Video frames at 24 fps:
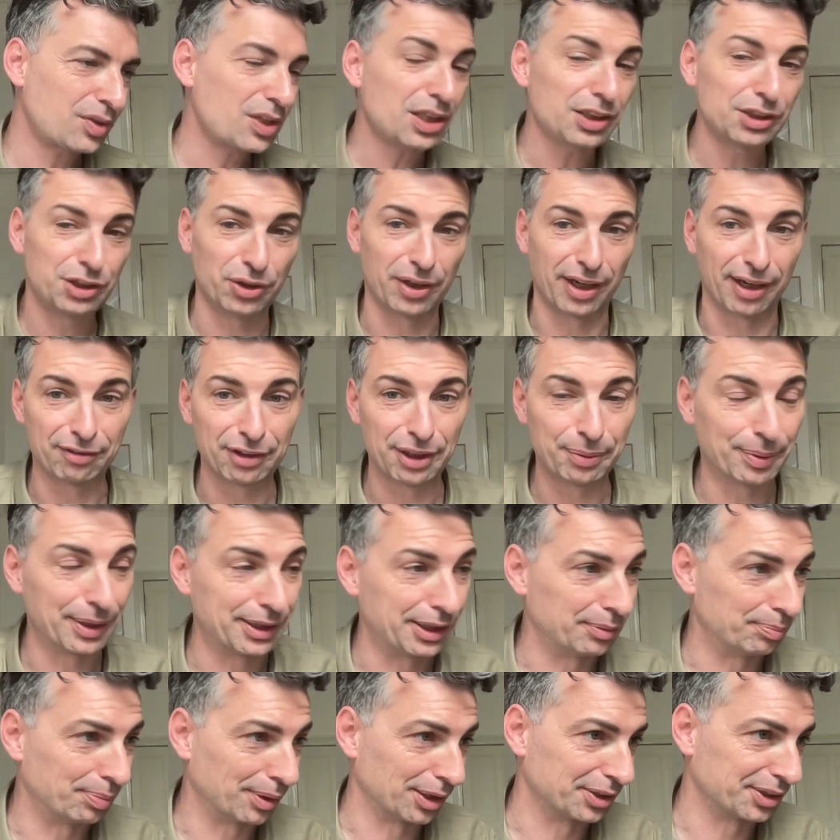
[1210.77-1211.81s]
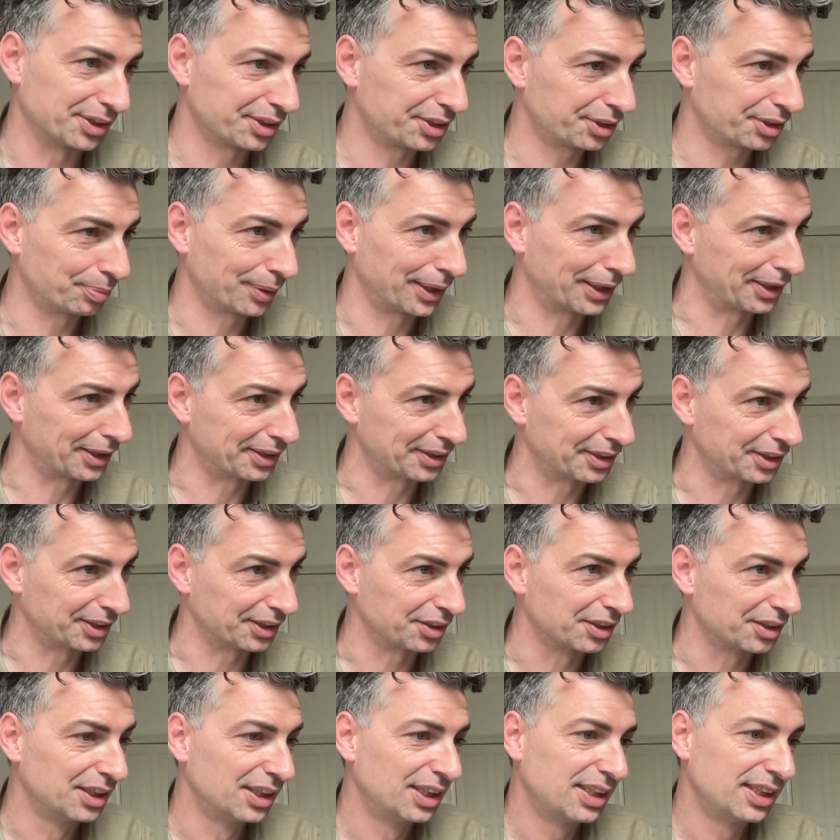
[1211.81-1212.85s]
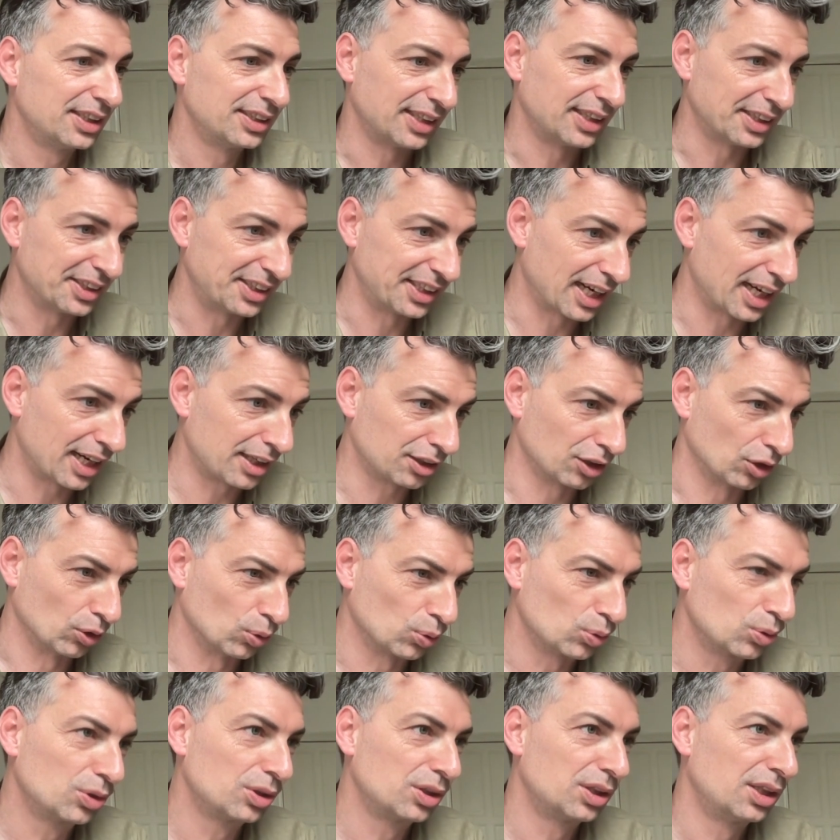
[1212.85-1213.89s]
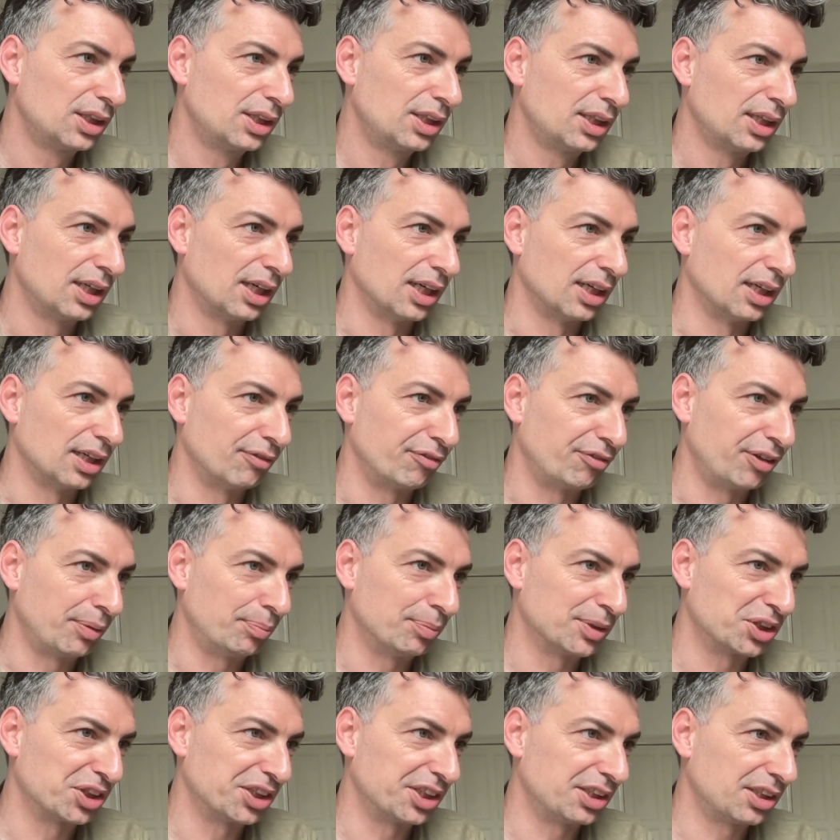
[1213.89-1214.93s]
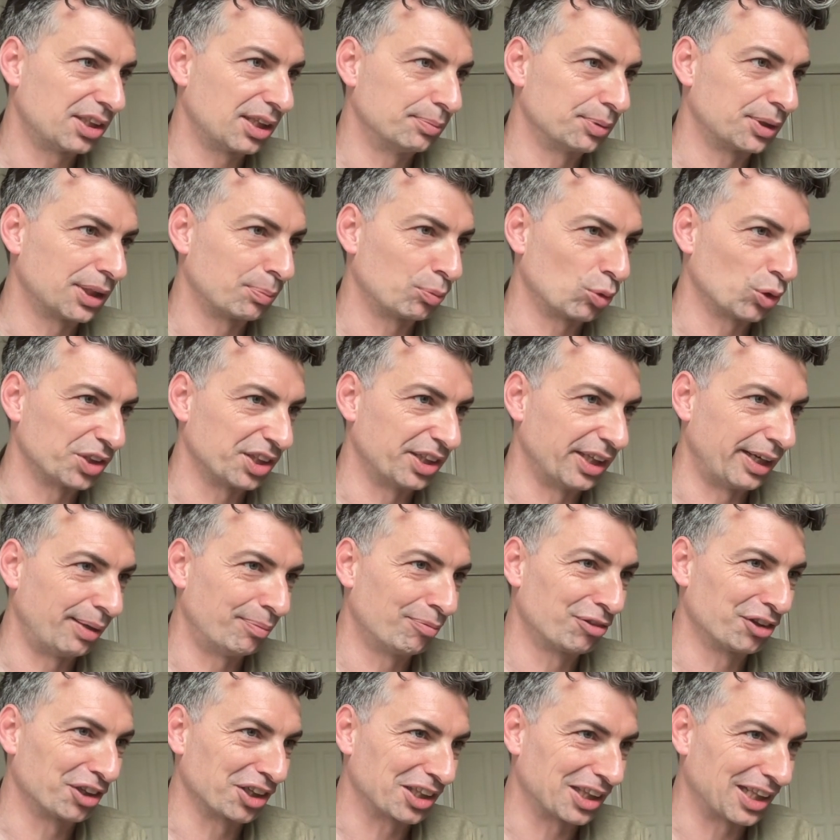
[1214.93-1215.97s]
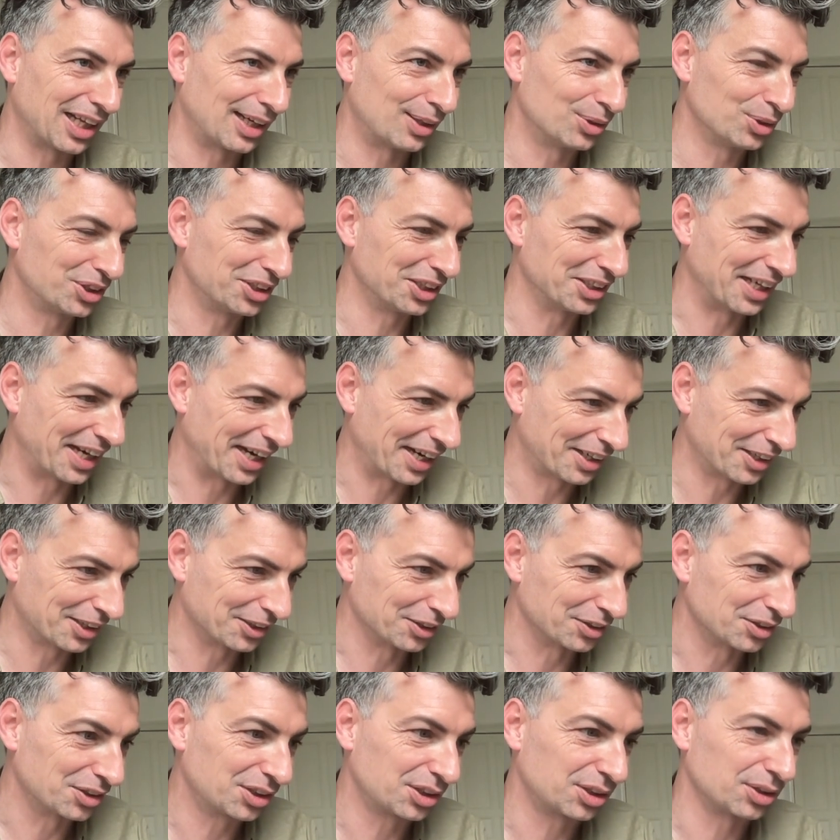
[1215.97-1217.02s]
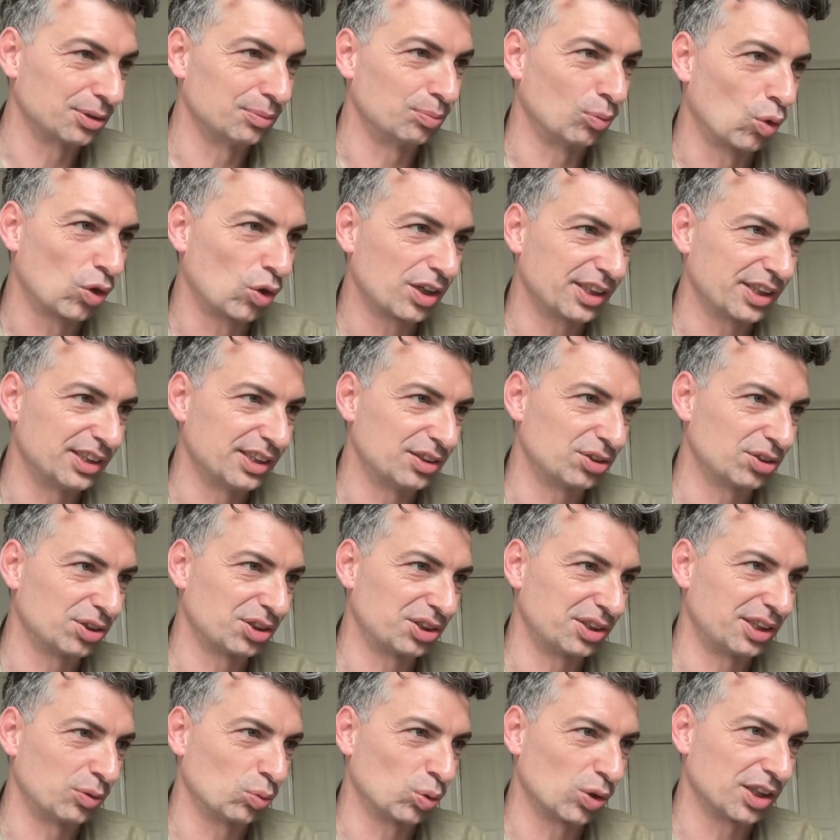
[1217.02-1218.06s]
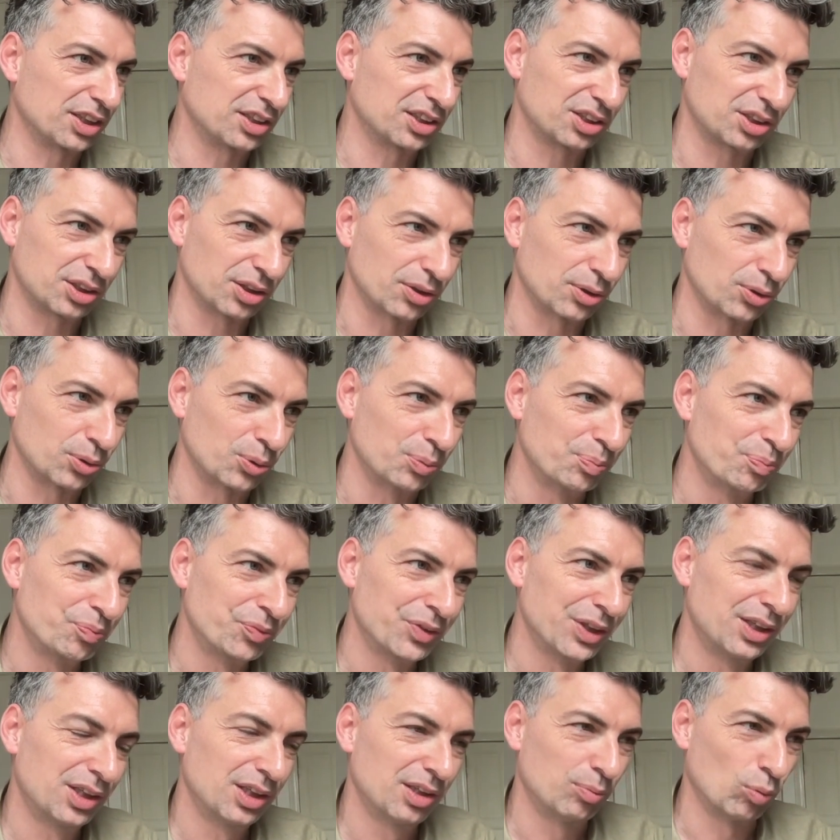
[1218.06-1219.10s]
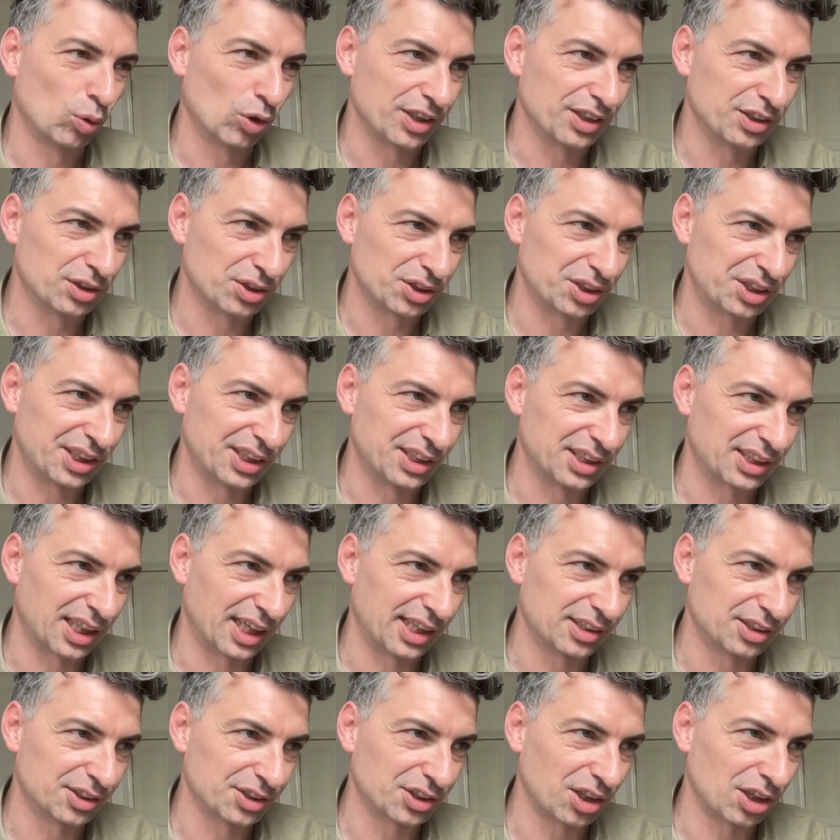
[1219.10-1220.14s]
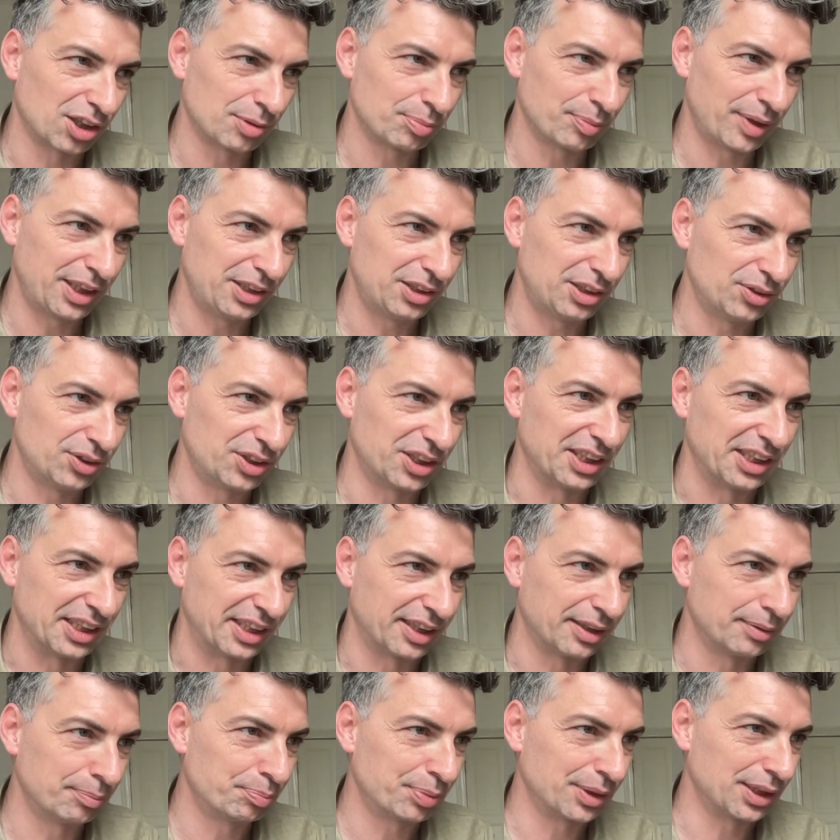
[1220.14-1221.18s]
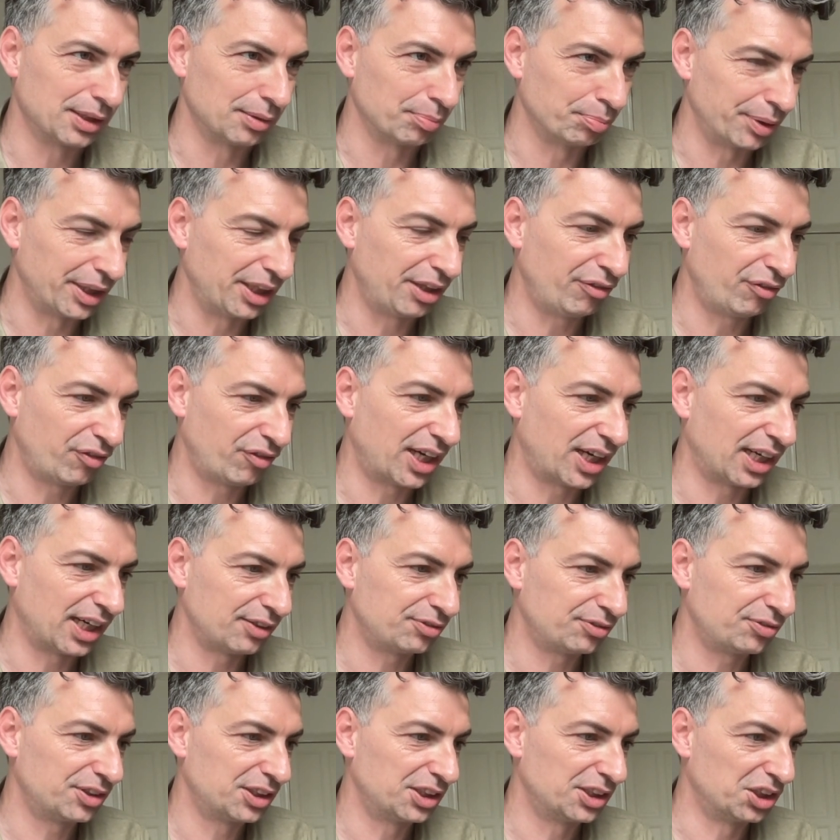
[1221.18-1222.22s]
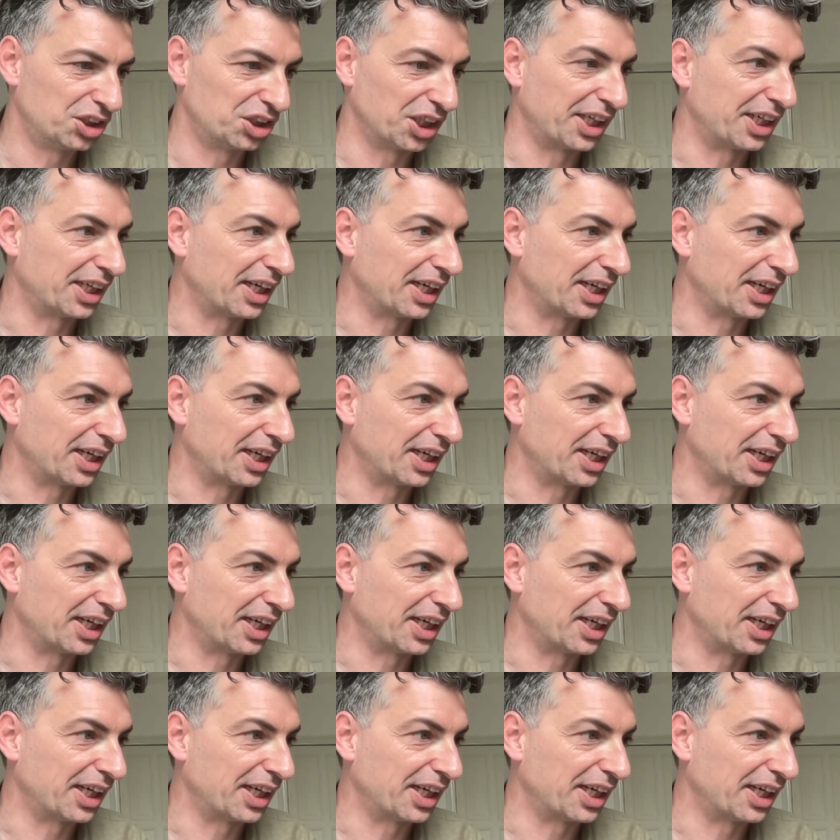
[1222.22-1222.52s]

So everybody participating here. Santiago, uh, Feet Machine comes up with name for the clouds and errors. So more interesting work. So more interesting titles. Art made using GIMP and P five J